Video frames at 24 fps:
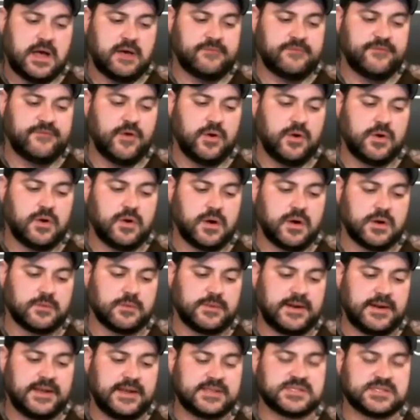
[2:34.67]
Folk Art
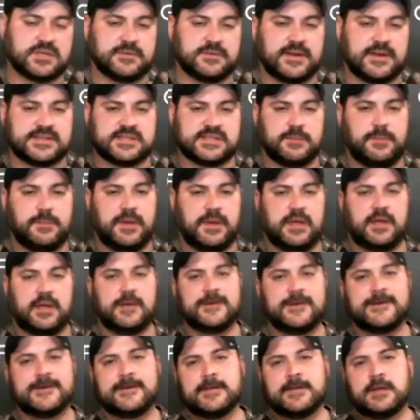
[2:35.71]
released a recipe.
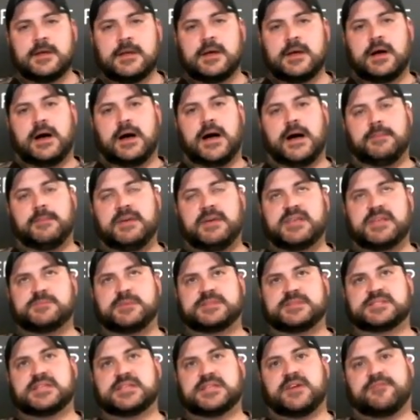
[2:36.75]
He's been
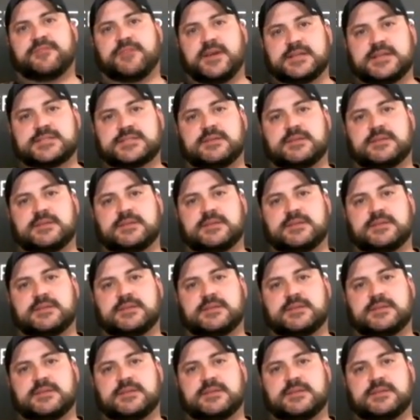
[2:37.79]
suffering some